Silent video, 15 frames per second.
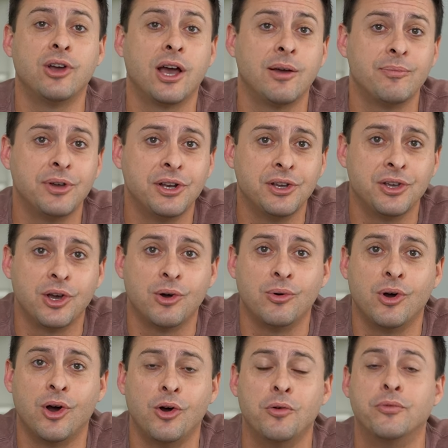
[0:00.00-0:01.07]
I'm going to
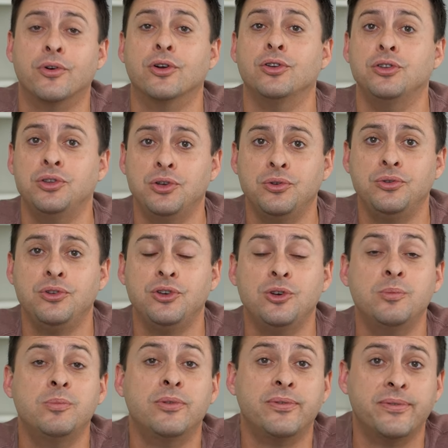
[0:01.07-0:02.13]
go over
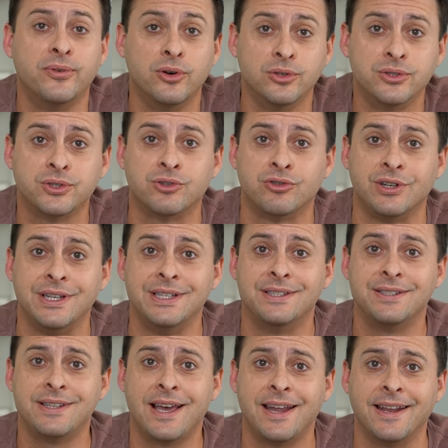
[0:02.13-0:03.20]
YouTube full screen
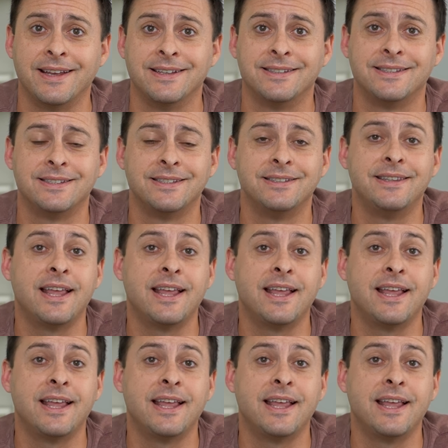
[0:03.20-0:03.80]
settings.